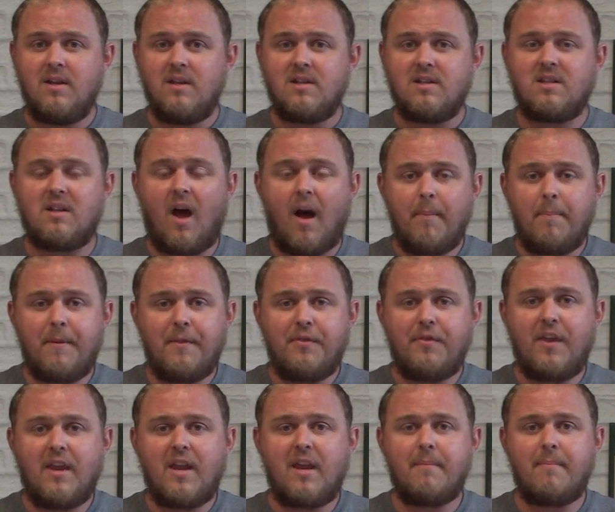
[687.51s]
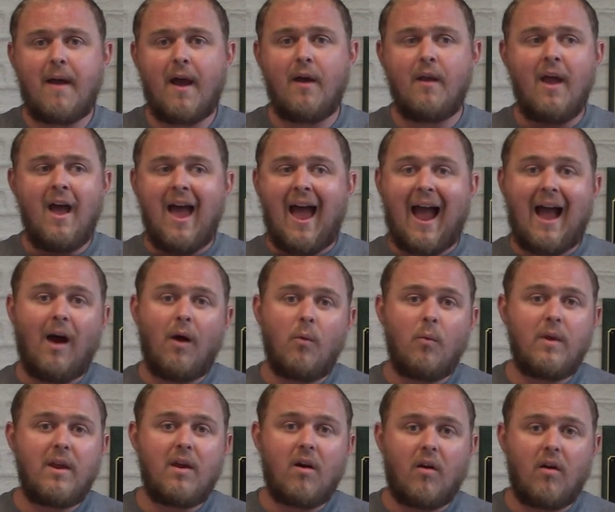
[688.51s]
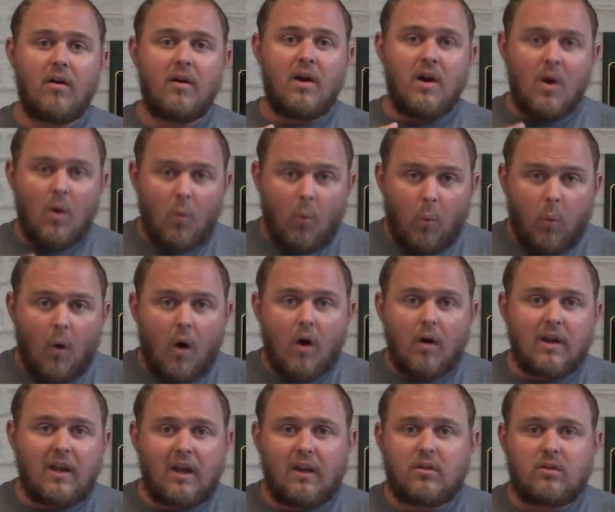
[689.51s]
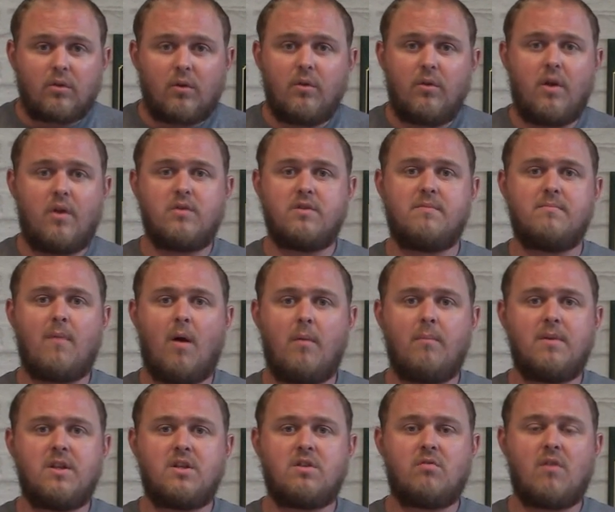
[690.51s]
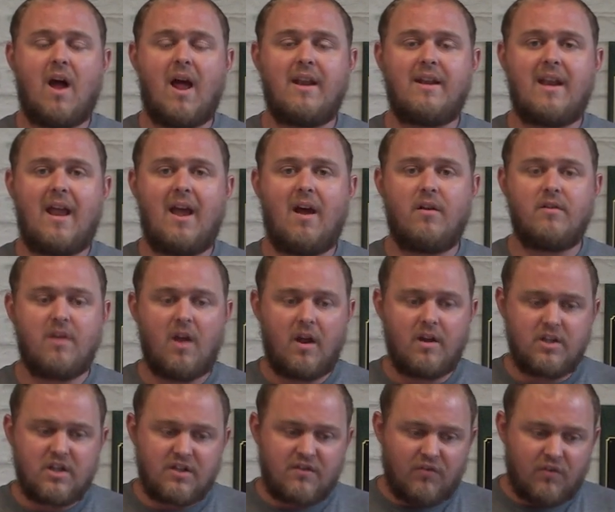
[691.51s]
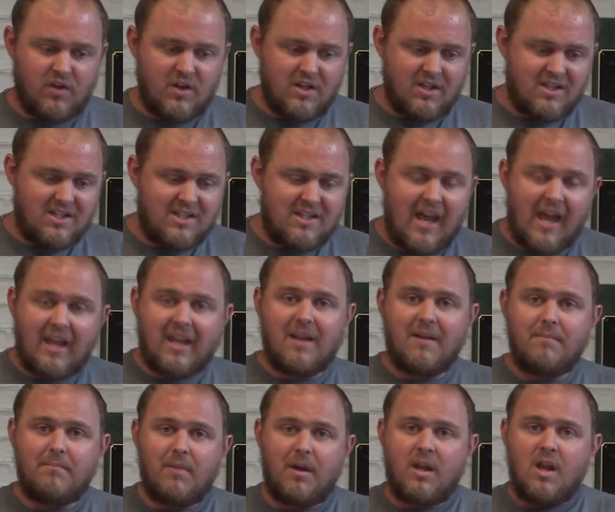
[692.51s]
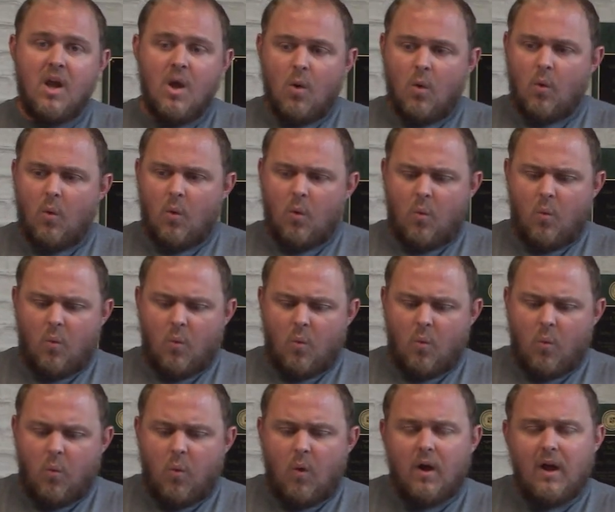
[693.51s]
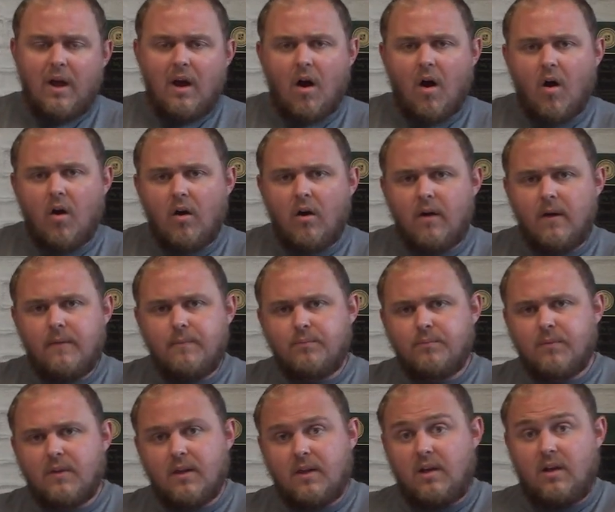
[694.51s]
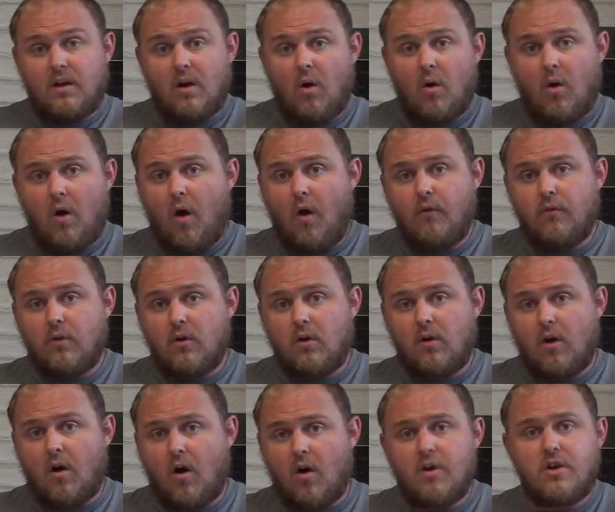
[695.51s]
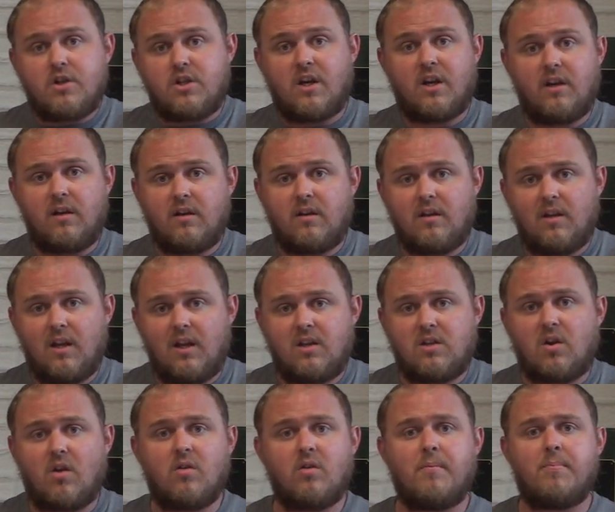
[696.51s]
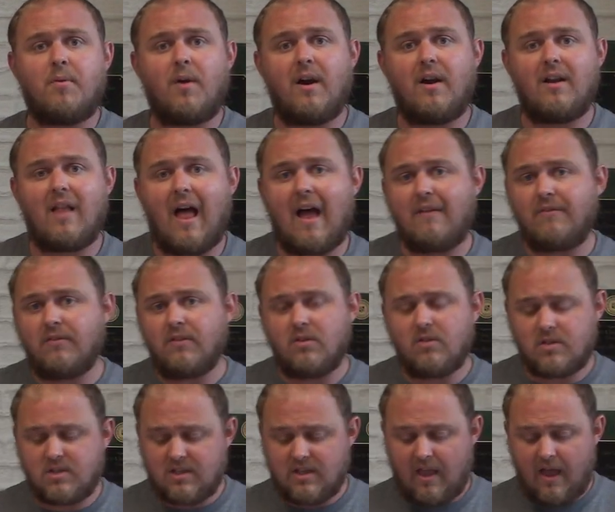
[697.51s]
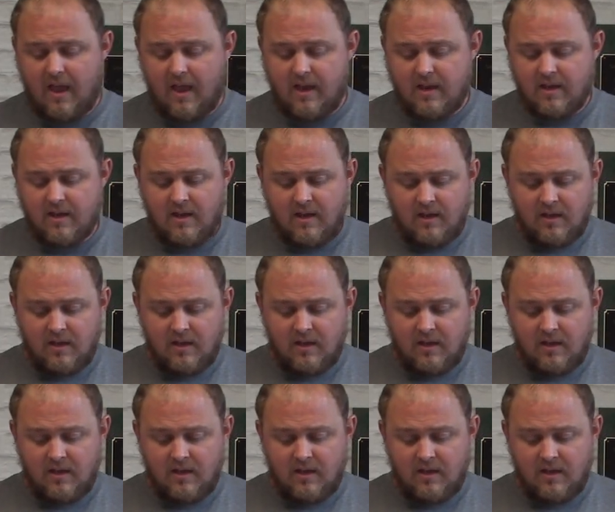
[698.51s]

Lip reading: Stop and think about how we are walking through those moments right now. Not just for a second, but what our overarching eternal prayer life looks like.